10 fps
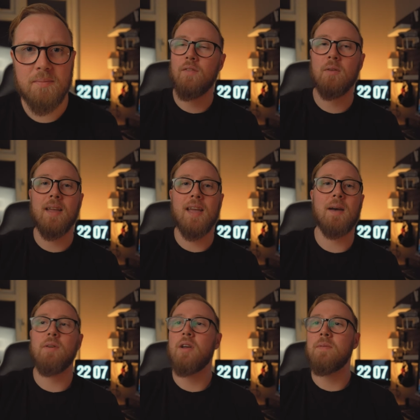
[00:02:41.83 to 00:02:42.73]
I've got my
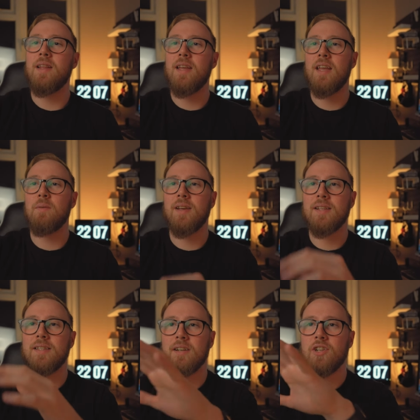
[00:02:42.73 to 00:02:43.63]
camera open here, we can
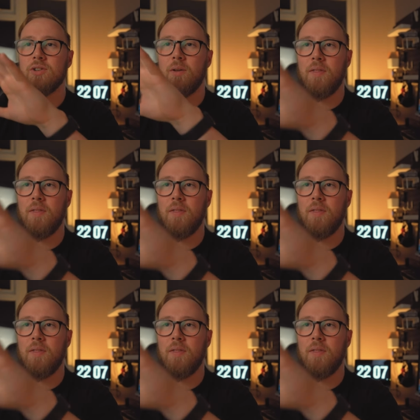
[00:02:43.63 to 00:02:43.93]
see our shot